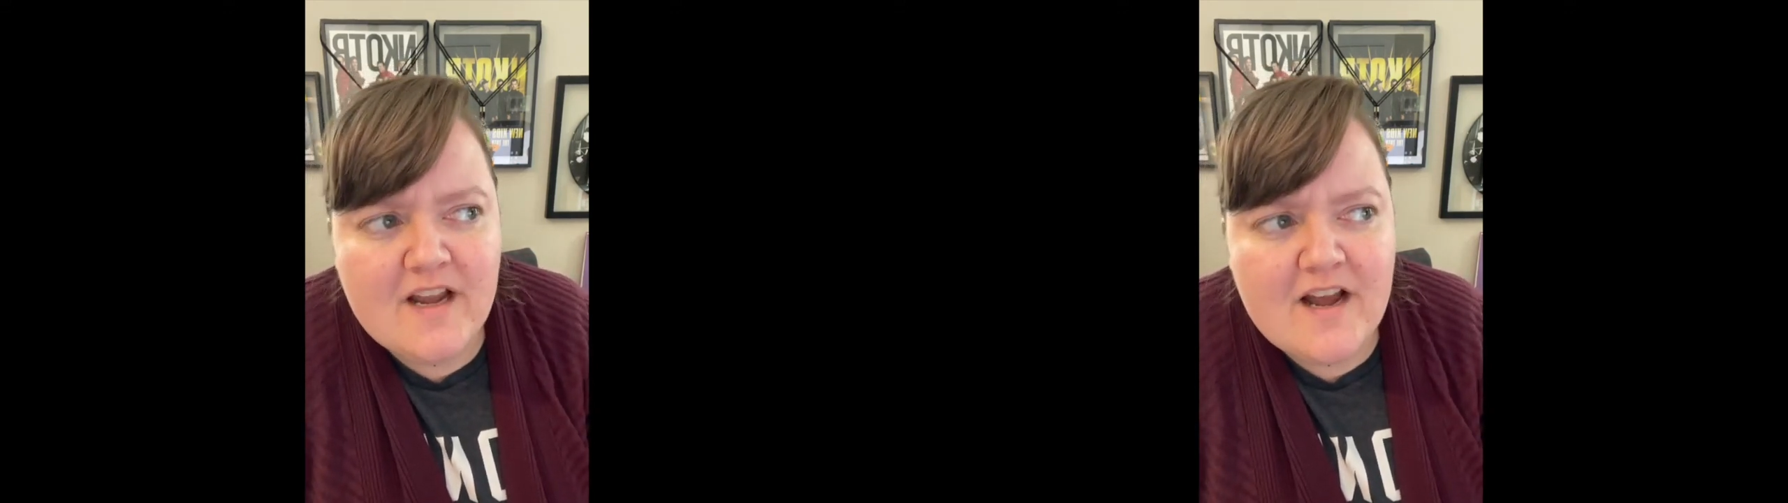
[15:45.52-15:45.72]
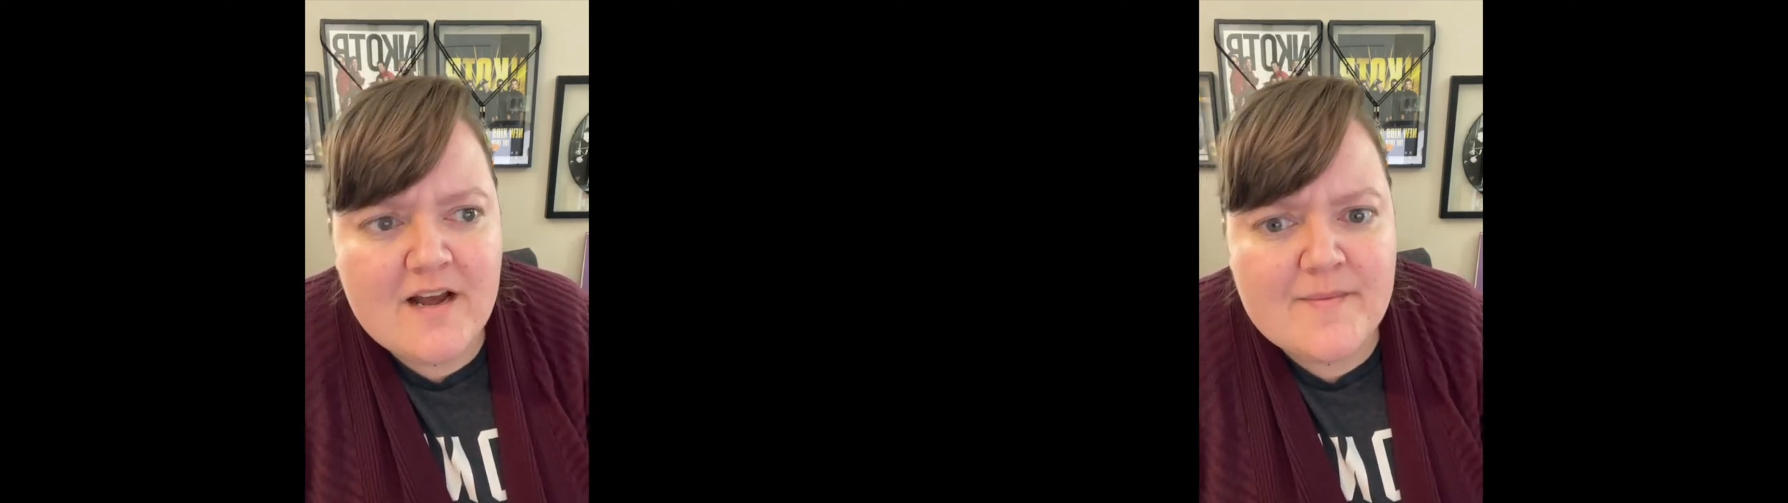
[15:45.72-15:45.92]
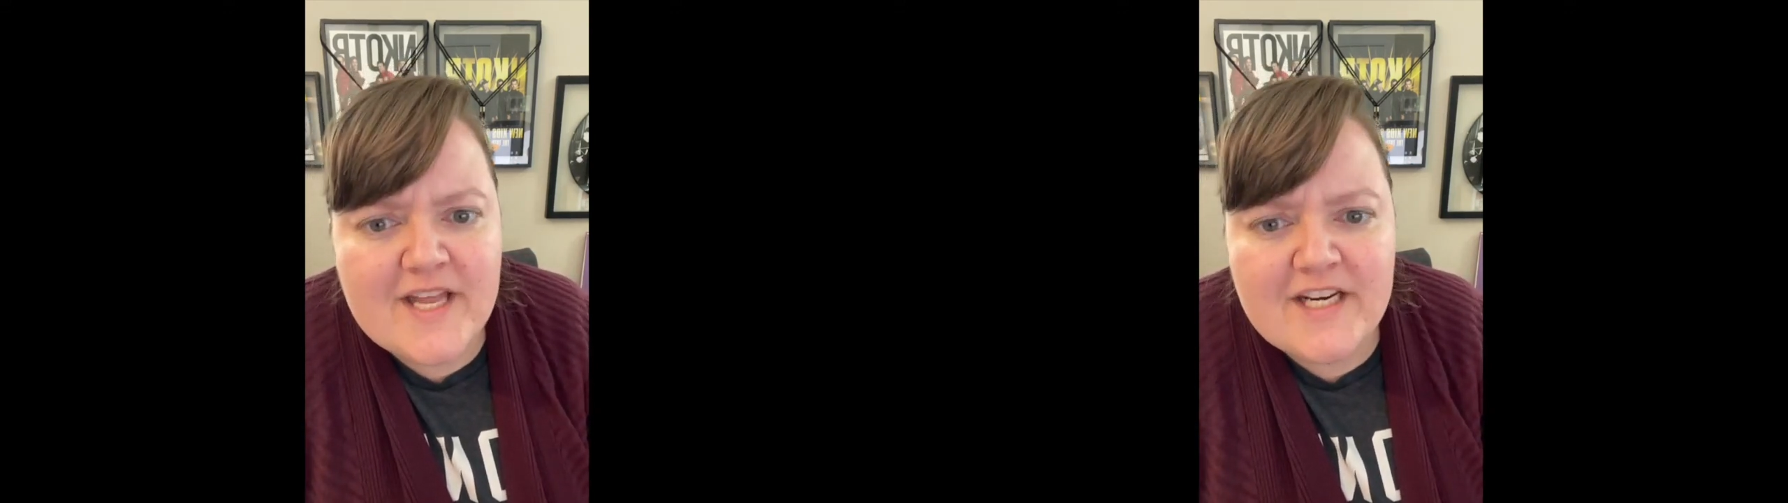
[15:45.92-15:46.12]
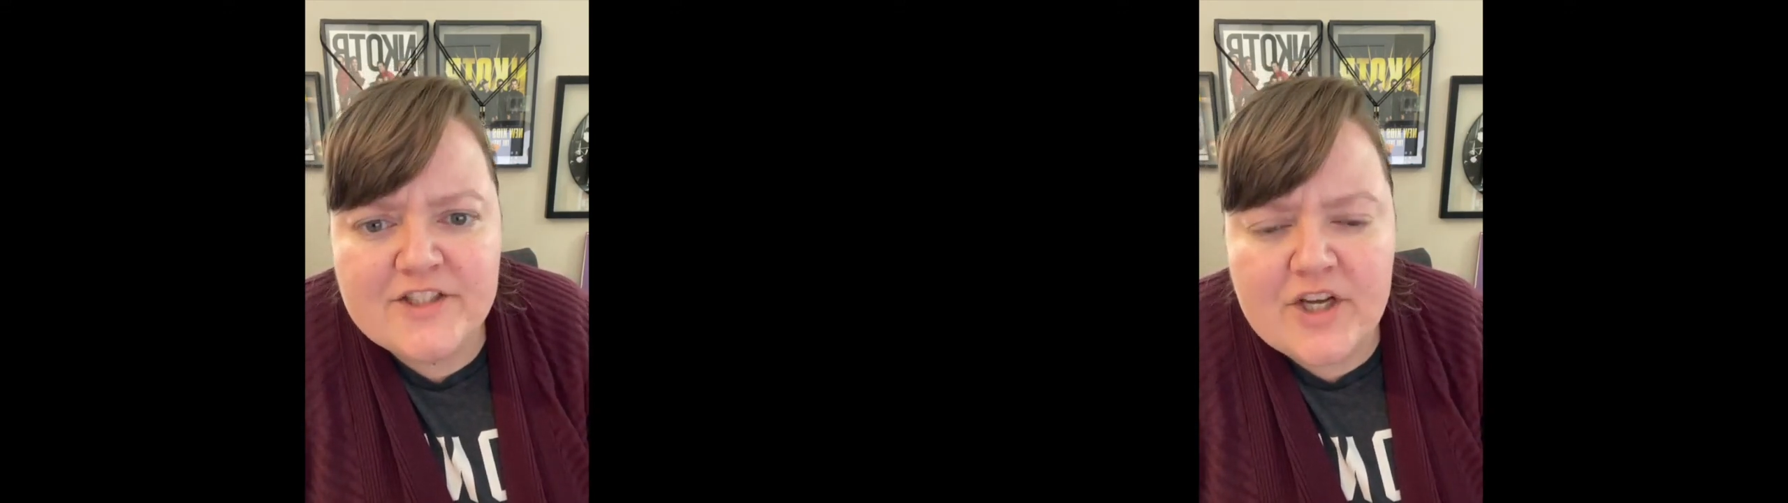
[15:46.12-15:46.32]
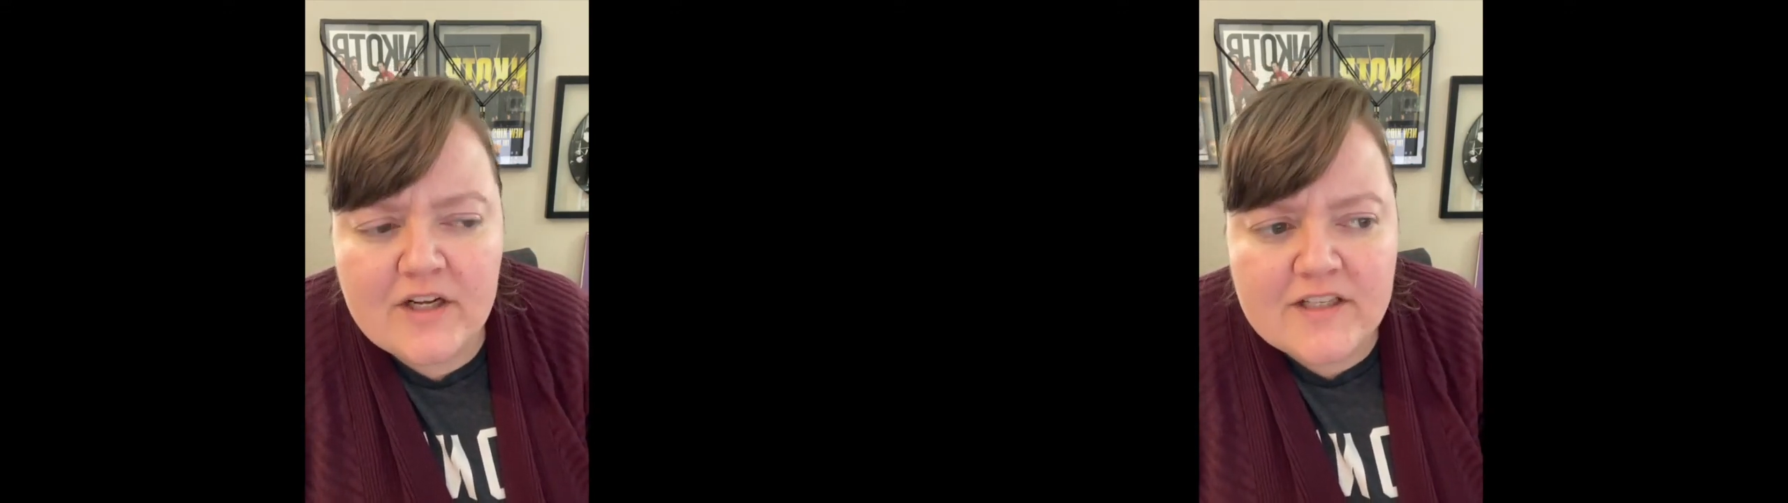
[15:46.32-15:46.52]
And
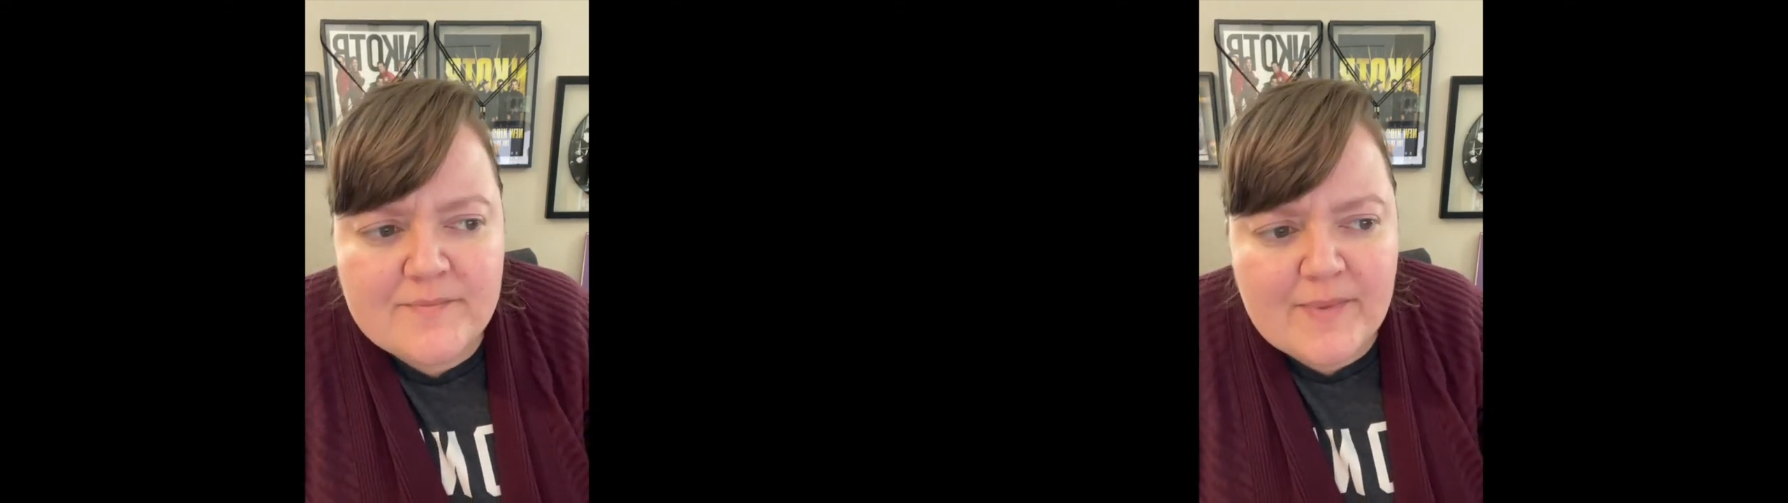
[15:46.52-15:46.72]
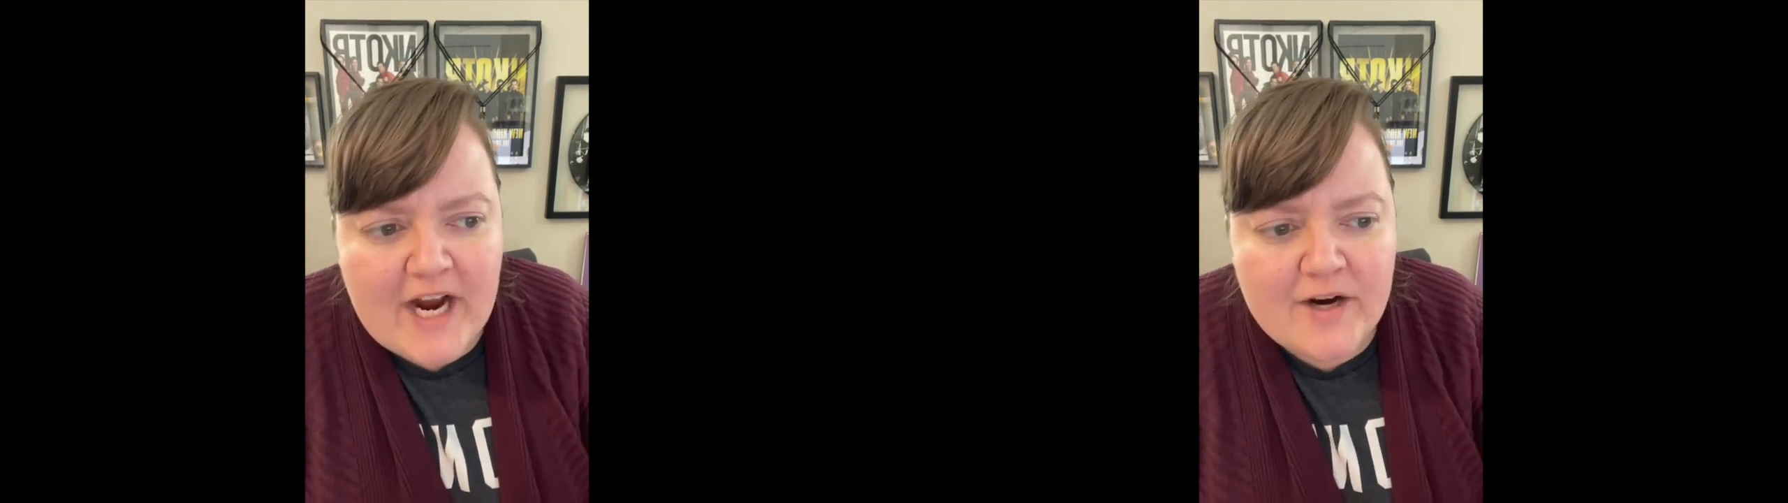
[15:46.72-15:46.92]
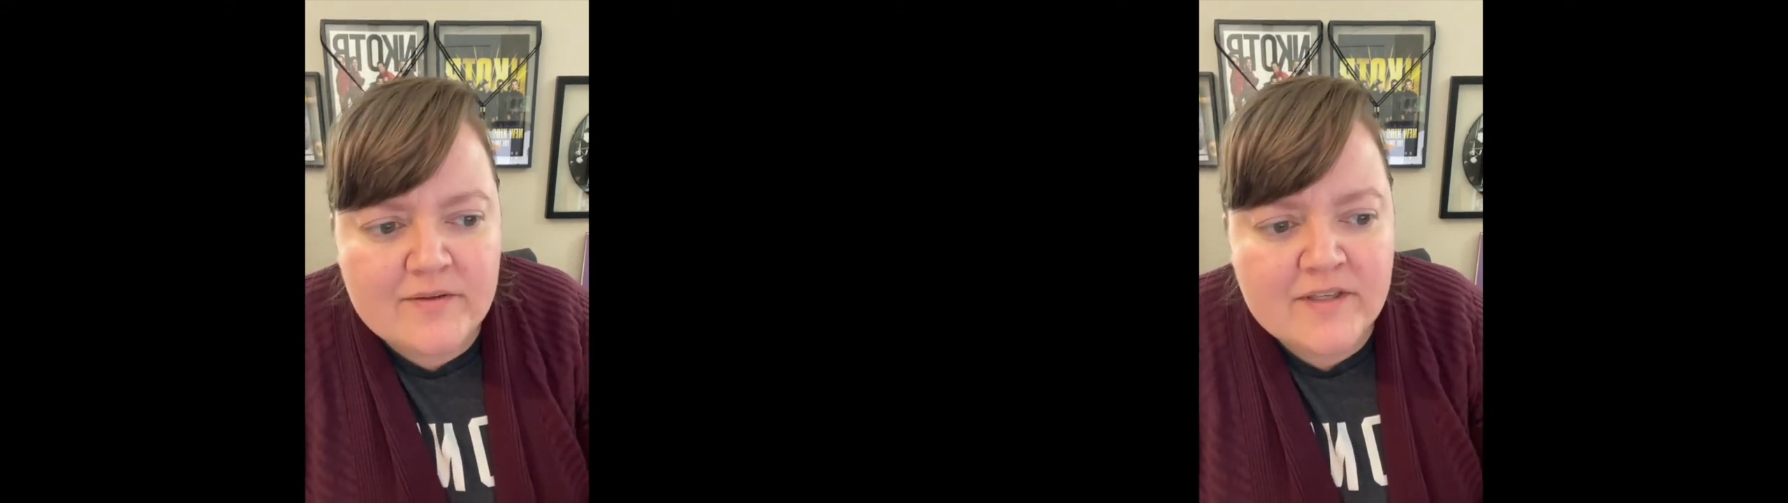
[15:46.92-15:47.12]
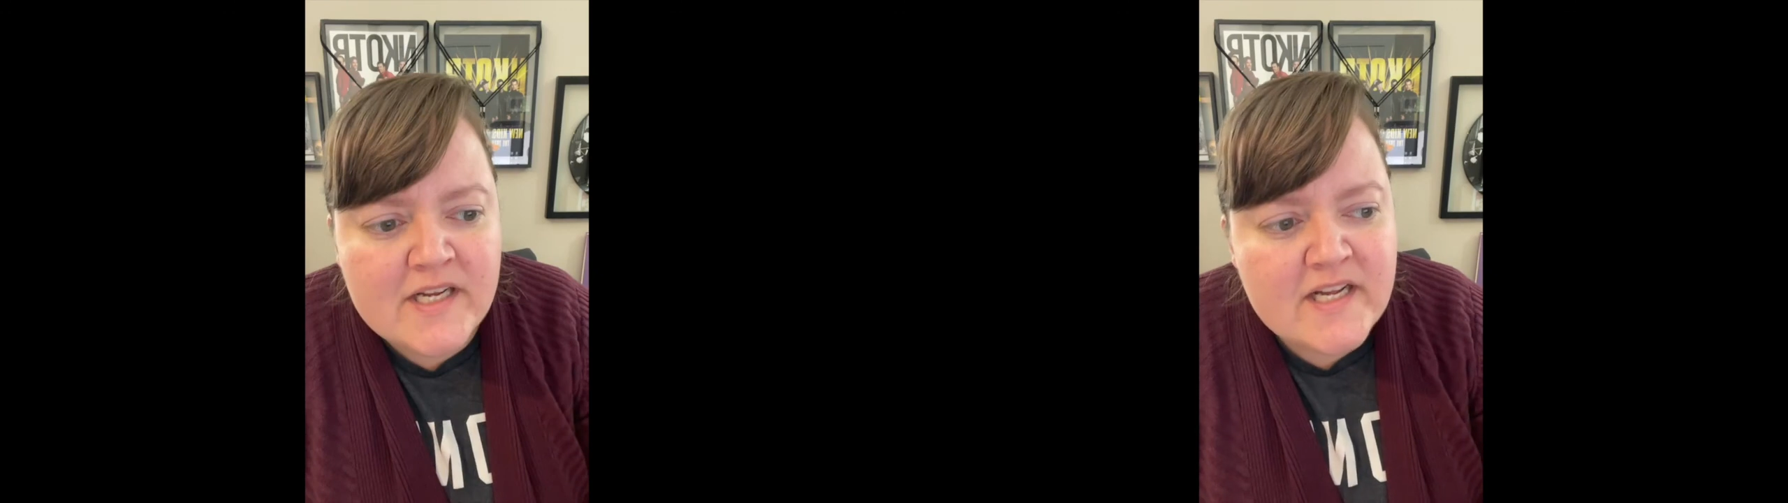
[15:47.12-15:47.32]
it's all about